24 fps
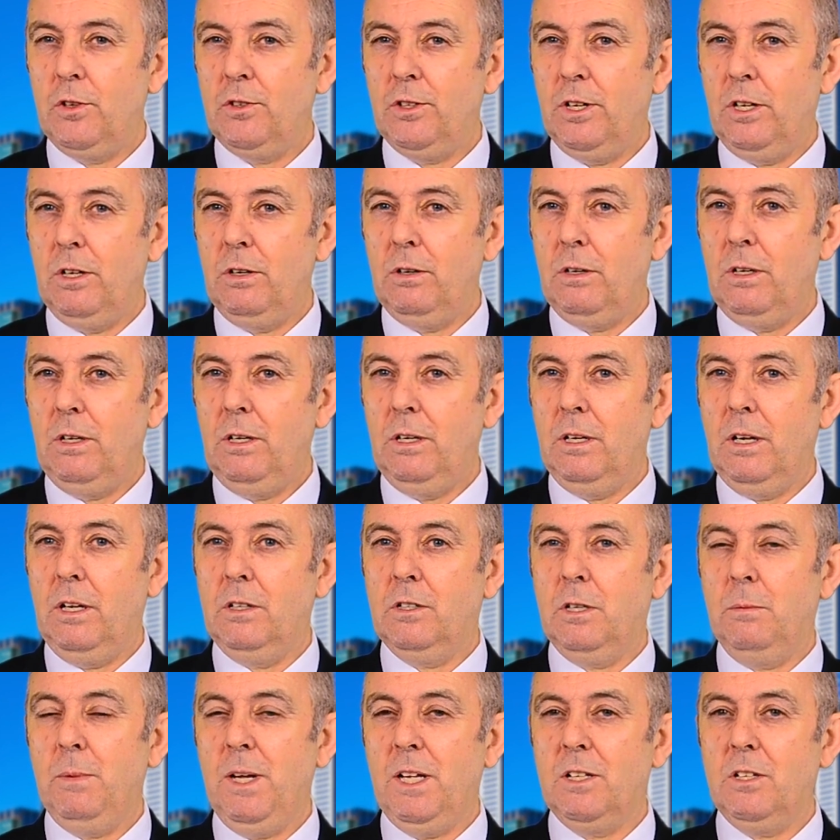So,
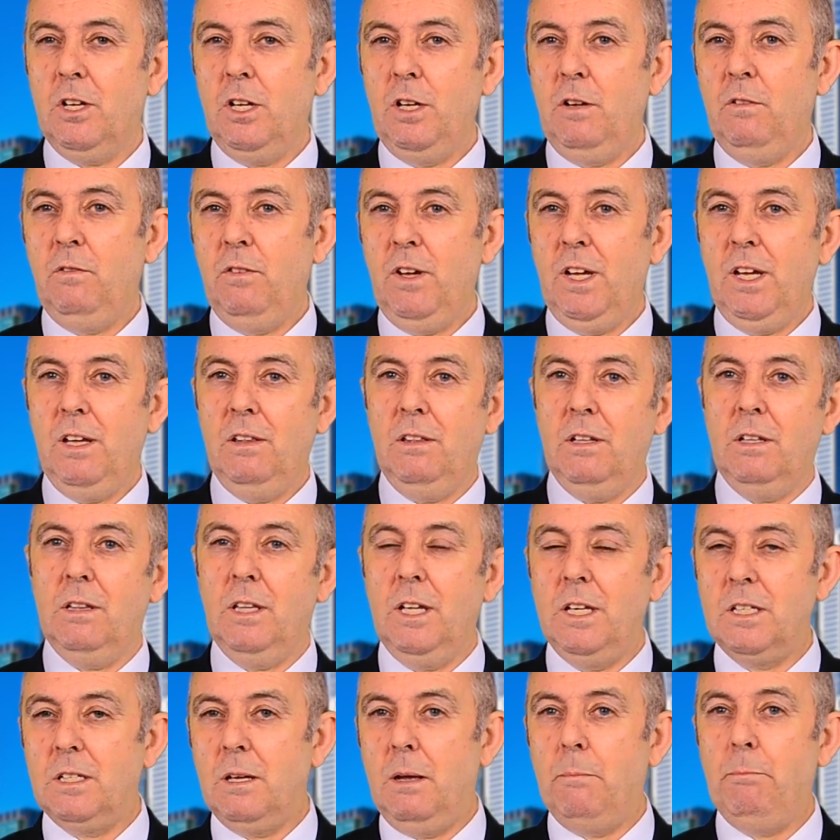to me, it's only fair that
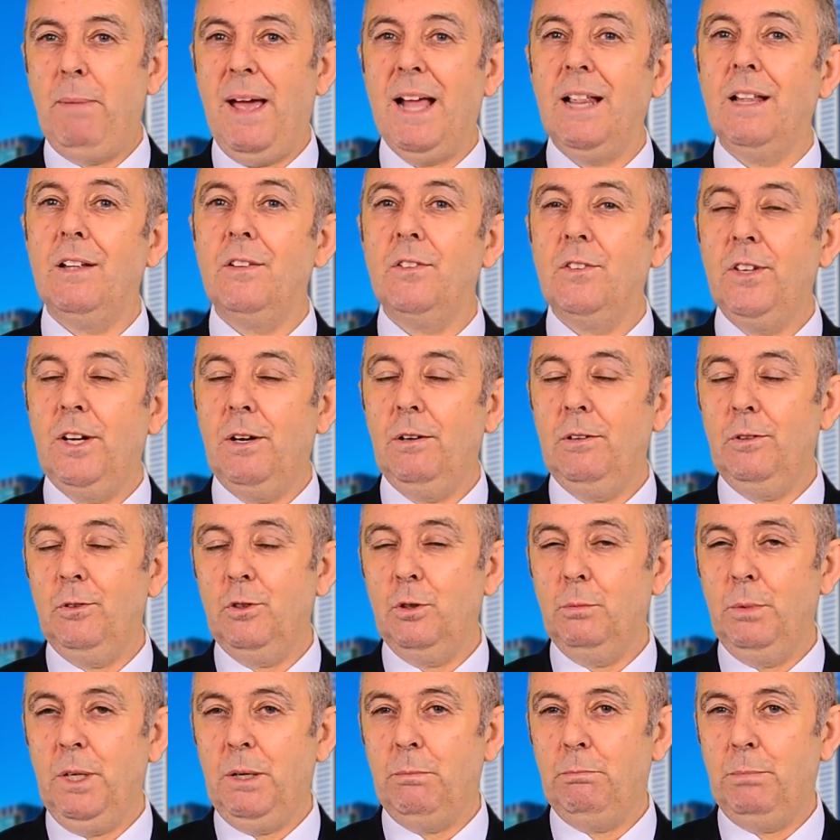there's a balance there a
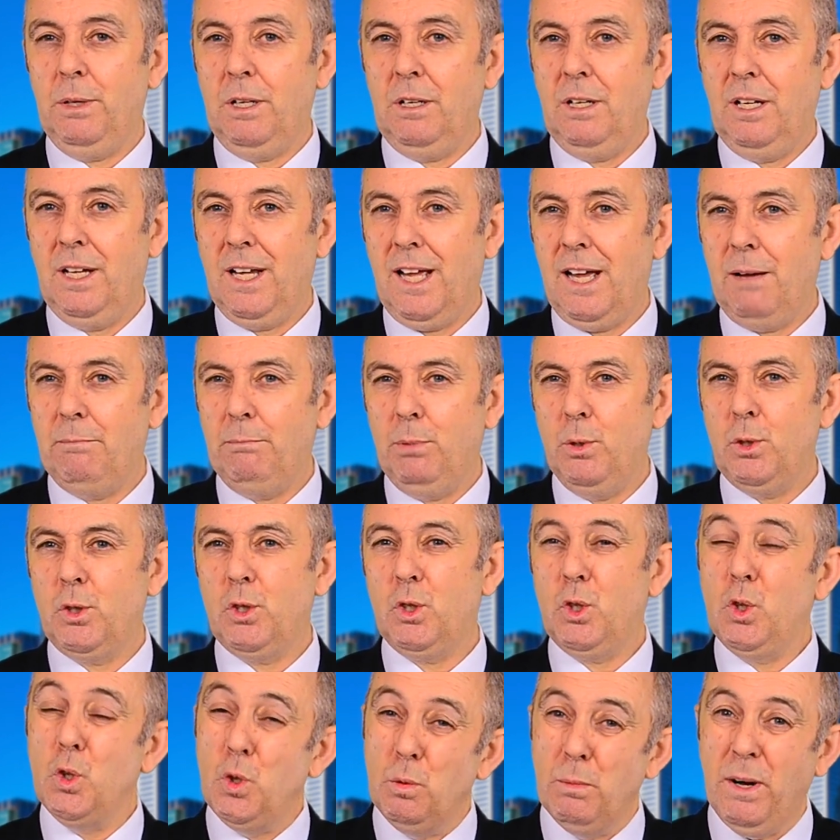little bit, but you can't push
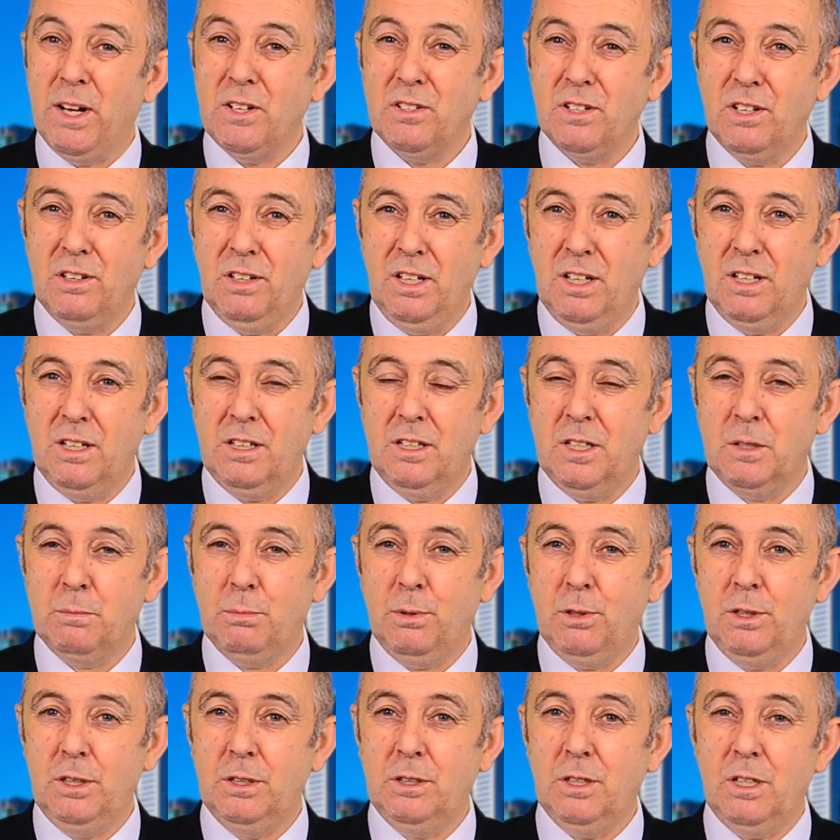too much, I think, at this
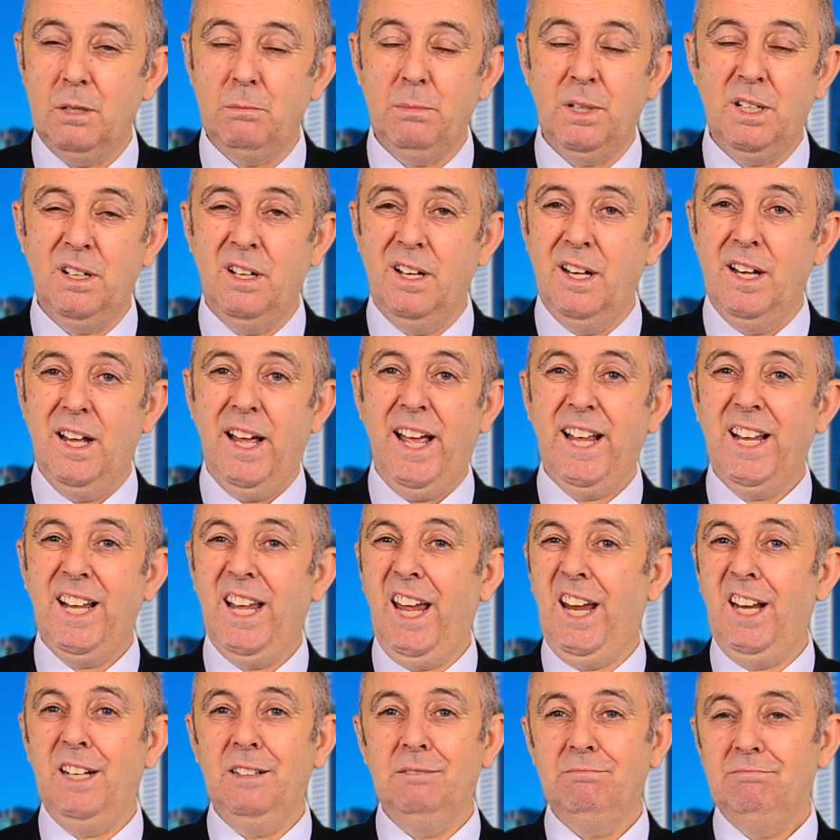point in time. But
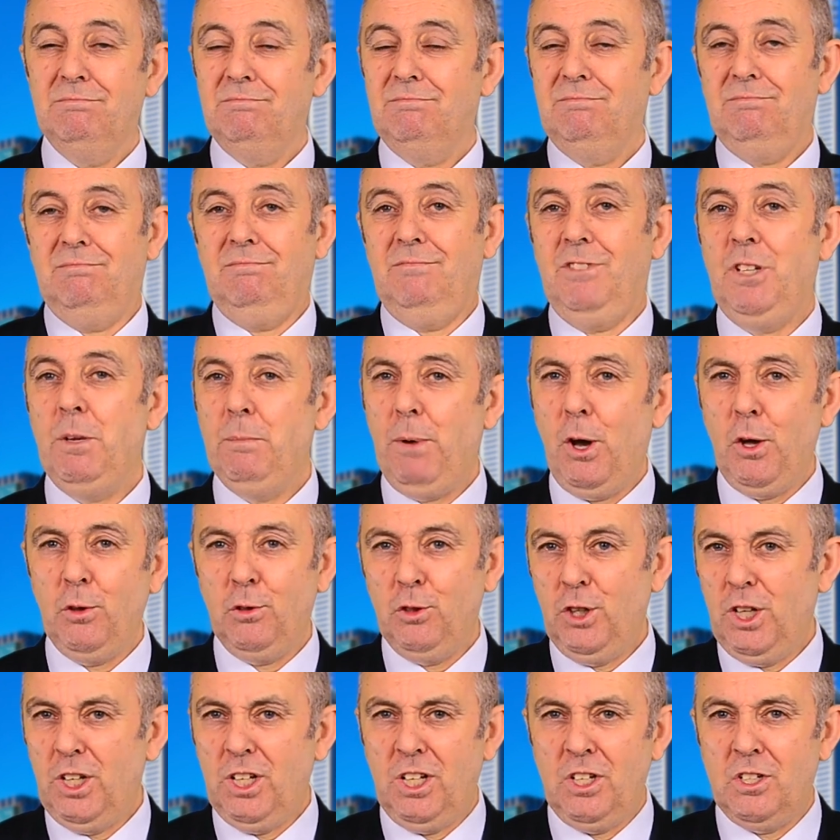again, you both
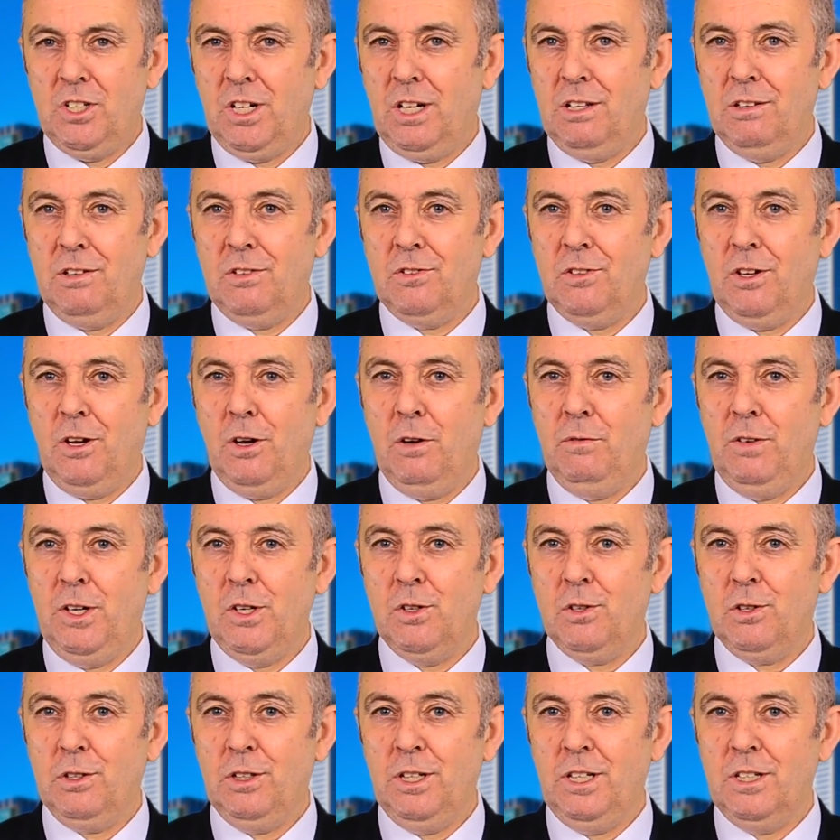need each other, so
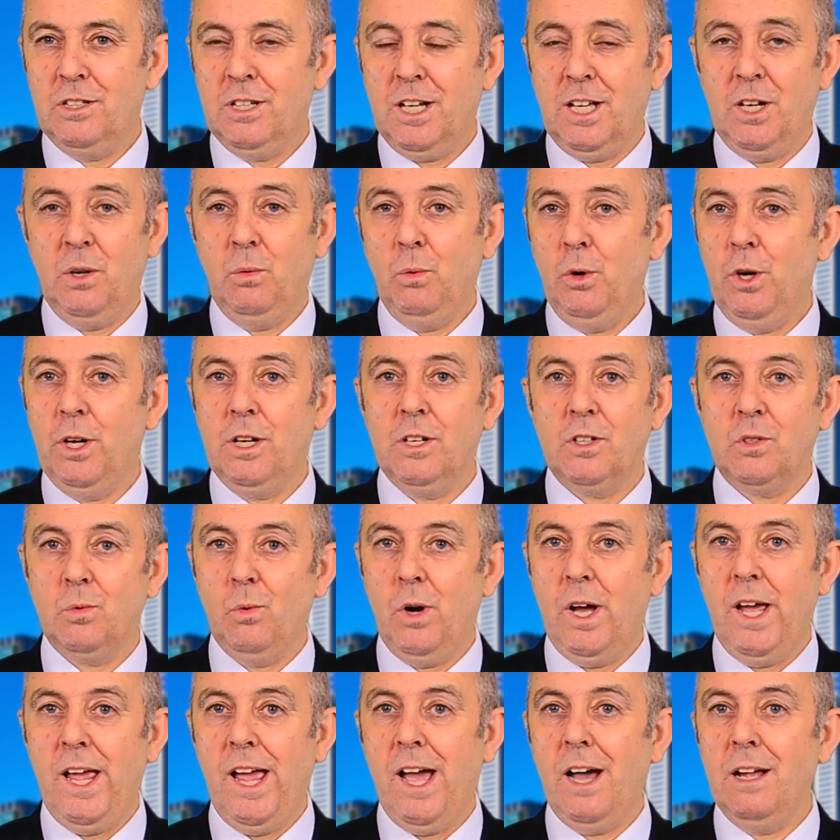eventually it's going to work its
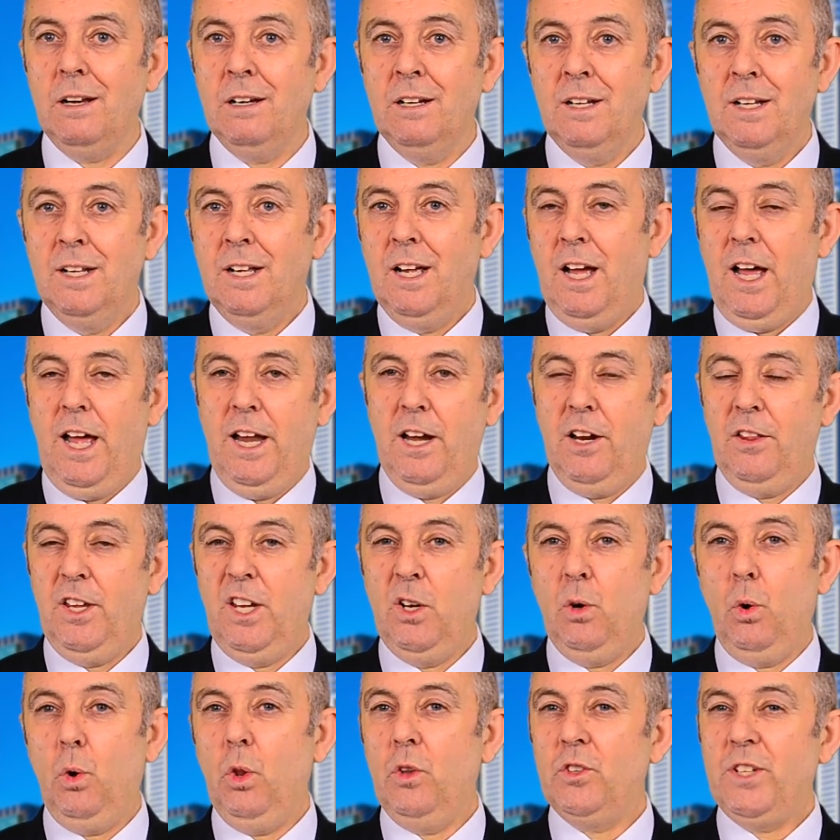way out. And I
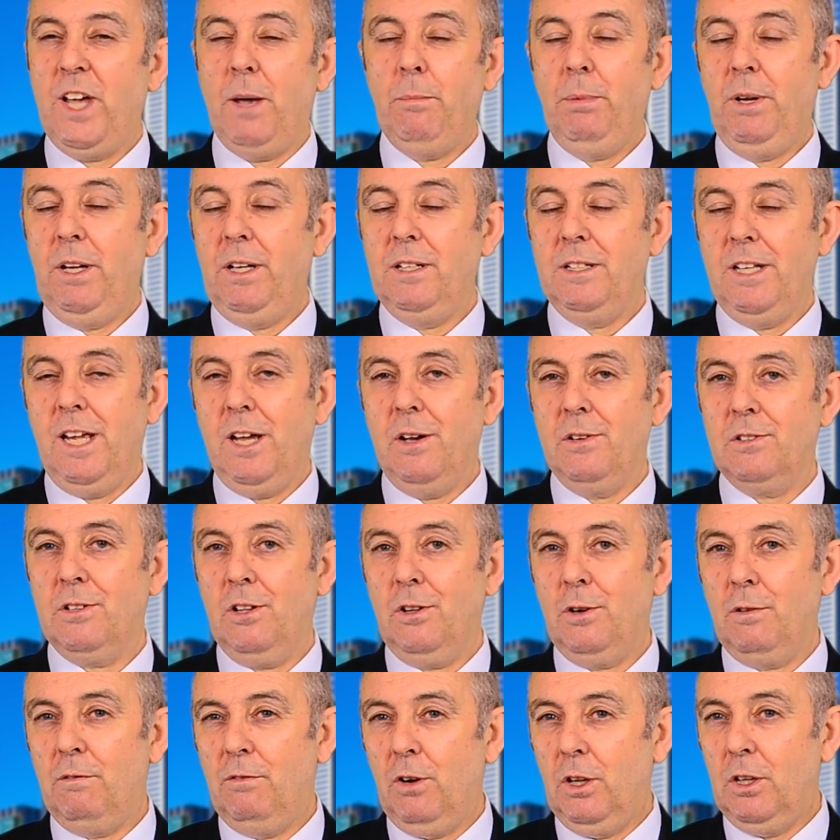think all that's happening now is a
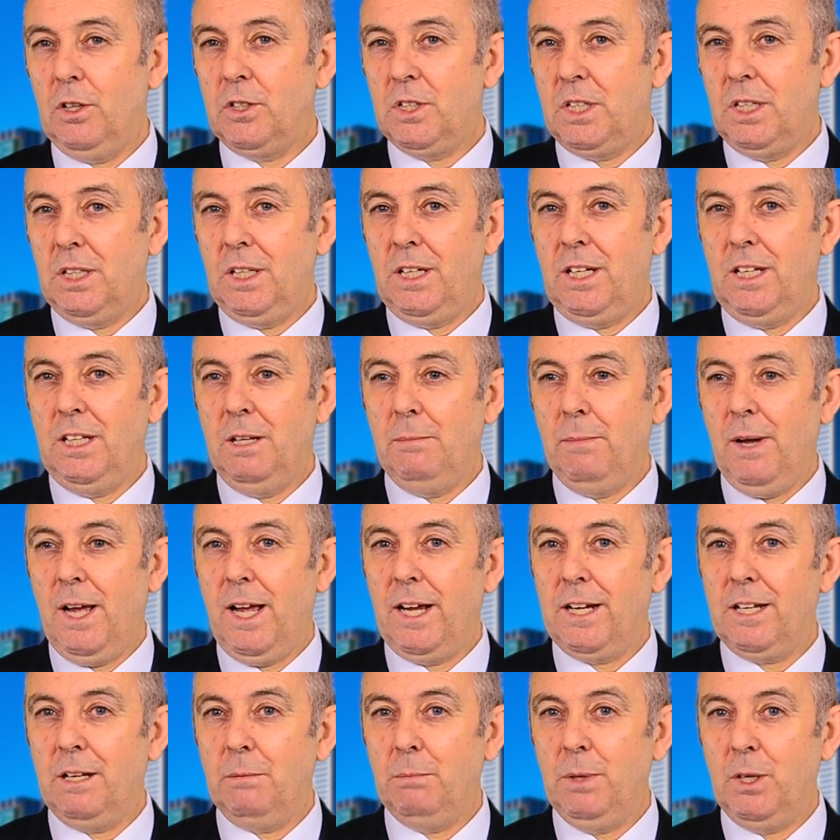lot of volatility in the
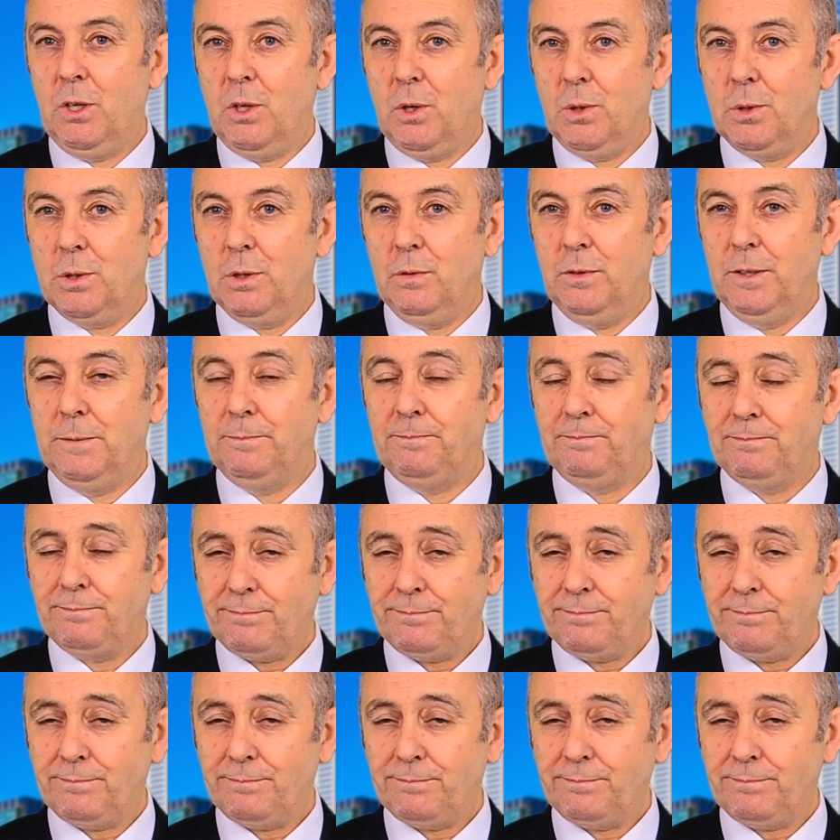market because of it.